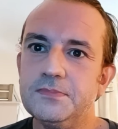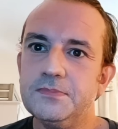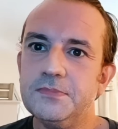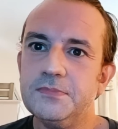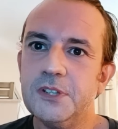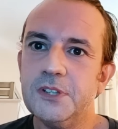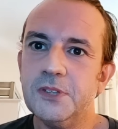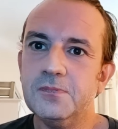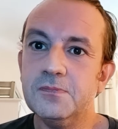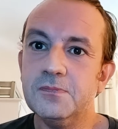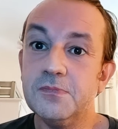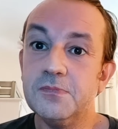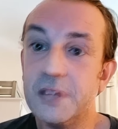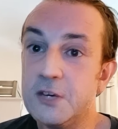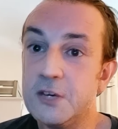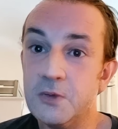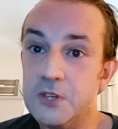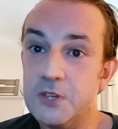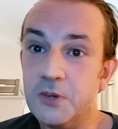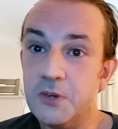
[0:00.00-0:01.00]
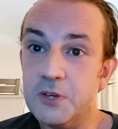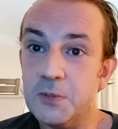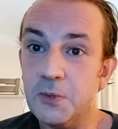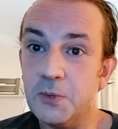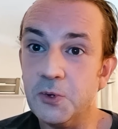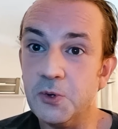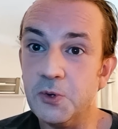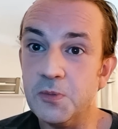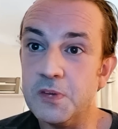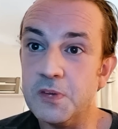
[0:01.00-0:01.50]
you know, play with you
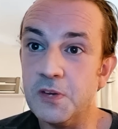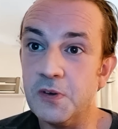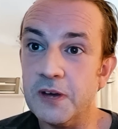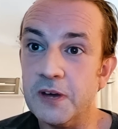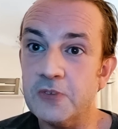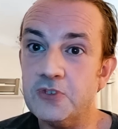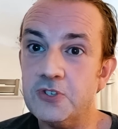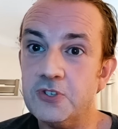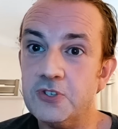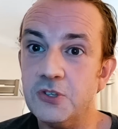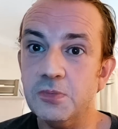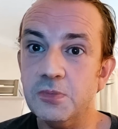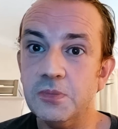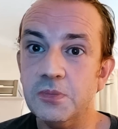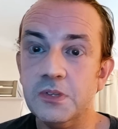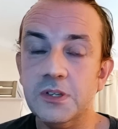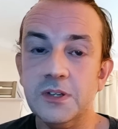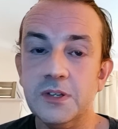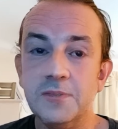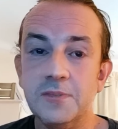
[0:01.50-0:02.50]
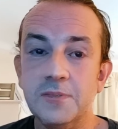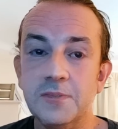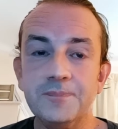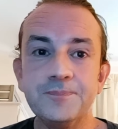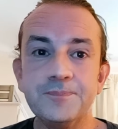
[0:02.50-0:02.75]
anymore or be around you um,